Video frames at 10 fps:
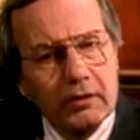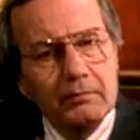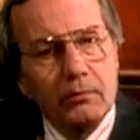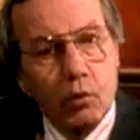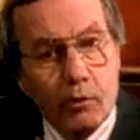
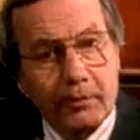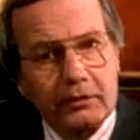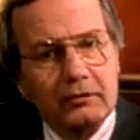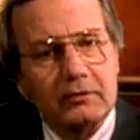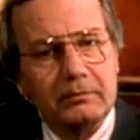more
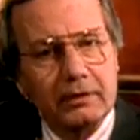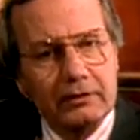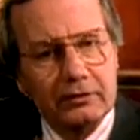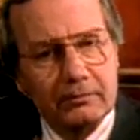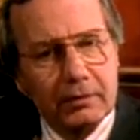
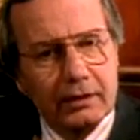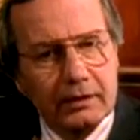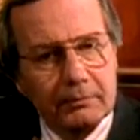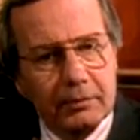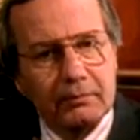participation by
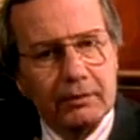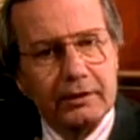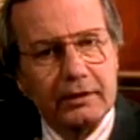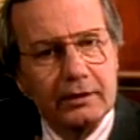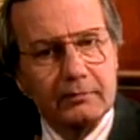
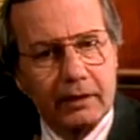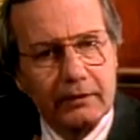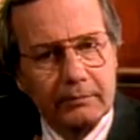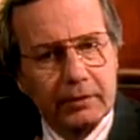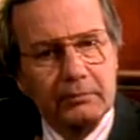the
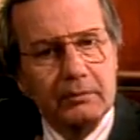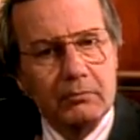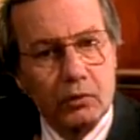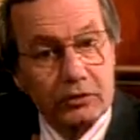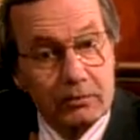public,
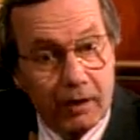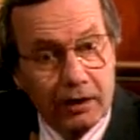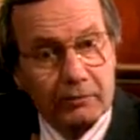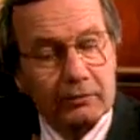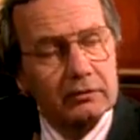more
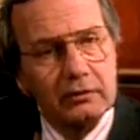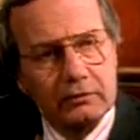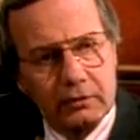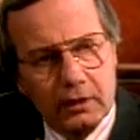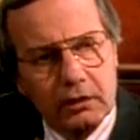democracy is
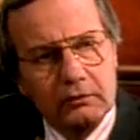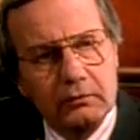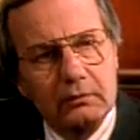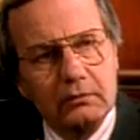the answer?